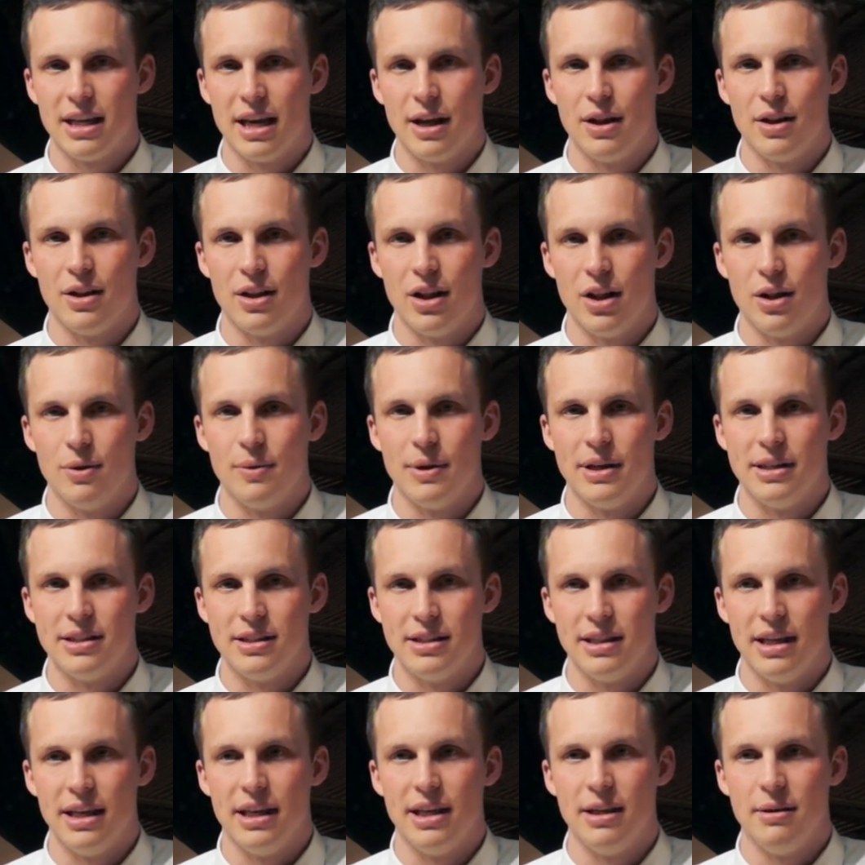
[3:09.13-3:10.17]
I'll always
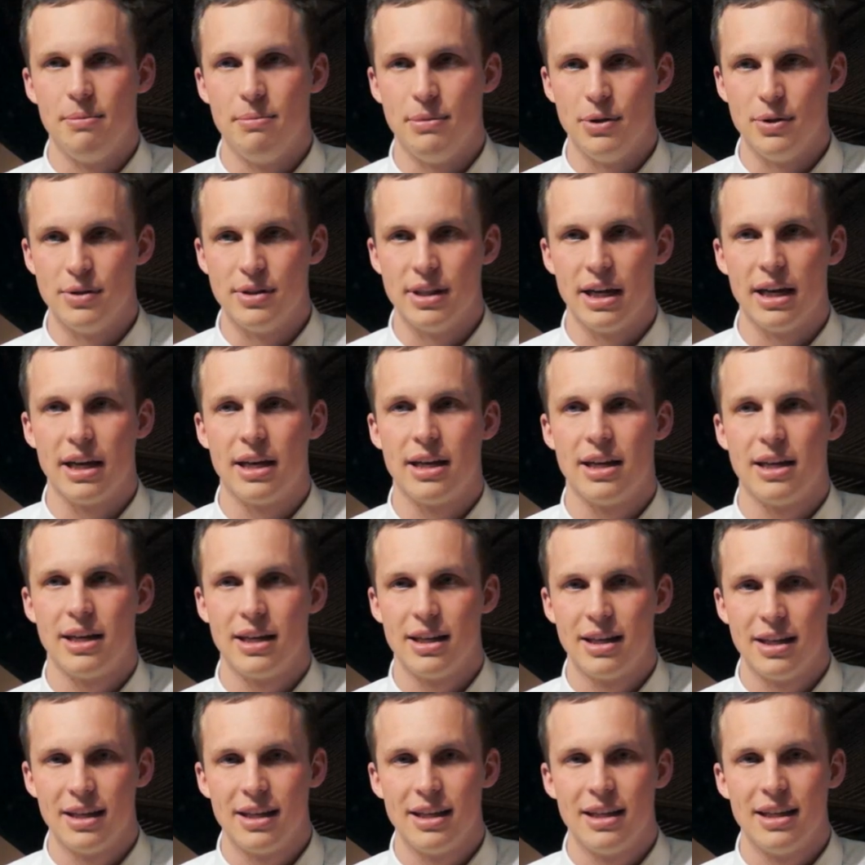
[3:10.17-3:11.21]
need music
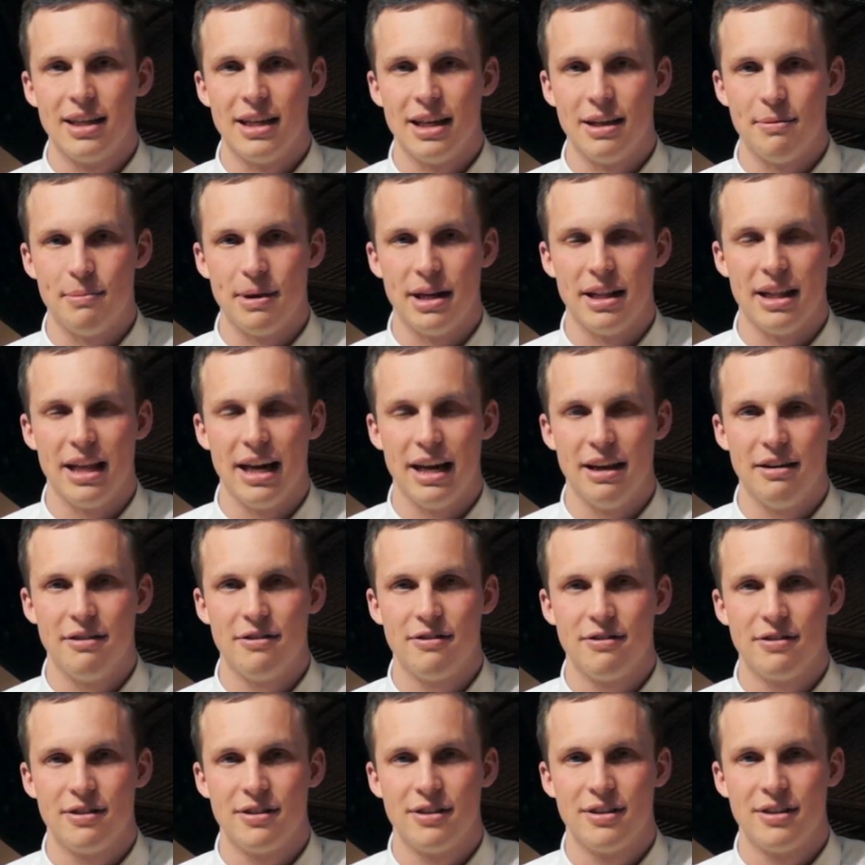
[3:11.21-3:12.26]
in my
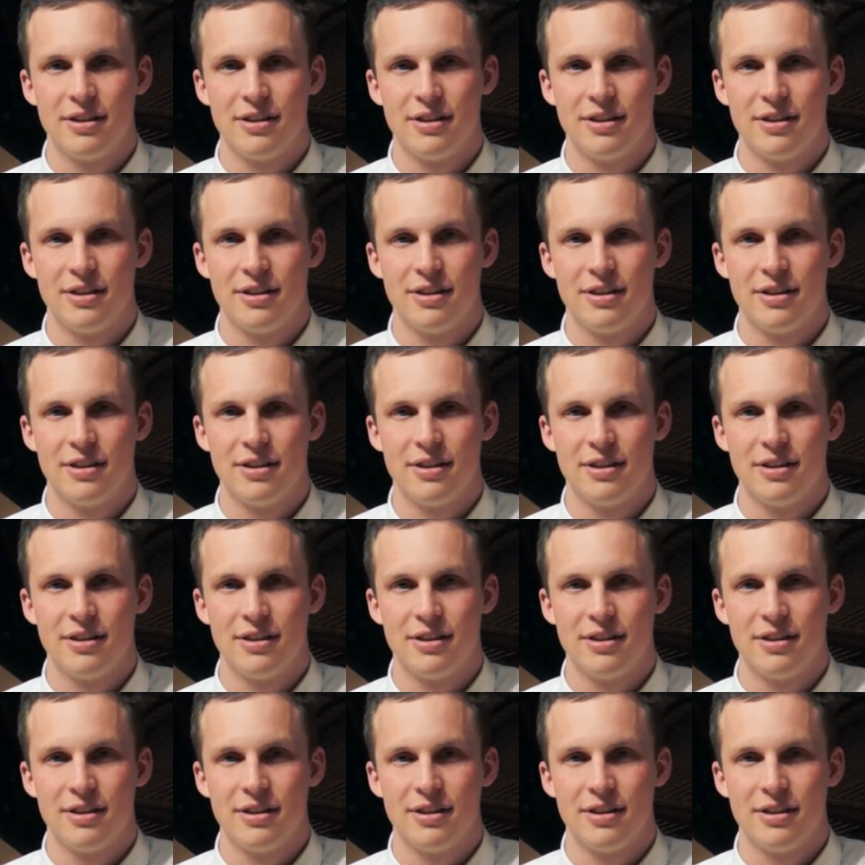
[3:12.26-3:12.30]
life.